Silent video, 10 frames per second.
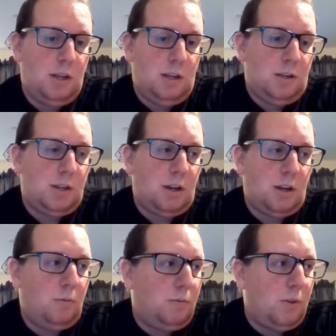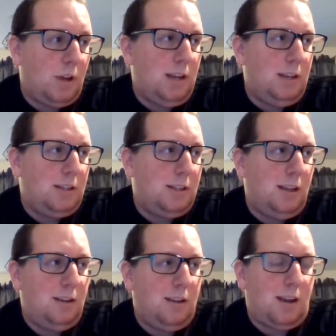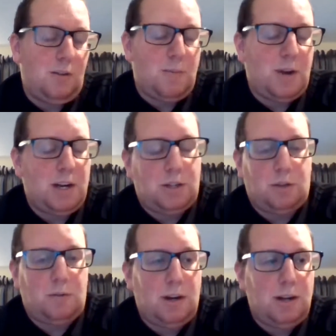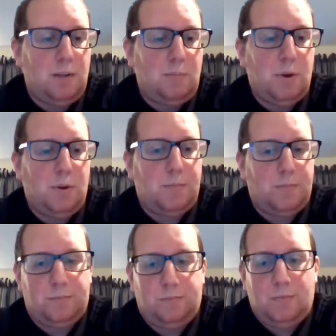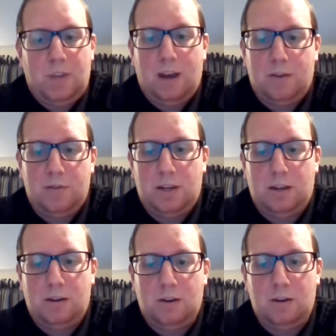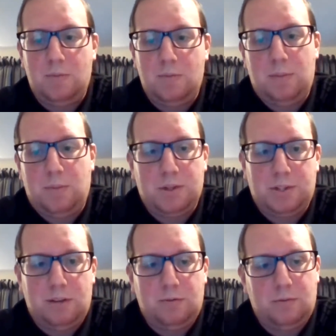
So it's how you manage it, really. But yeah, I think it can only be positive.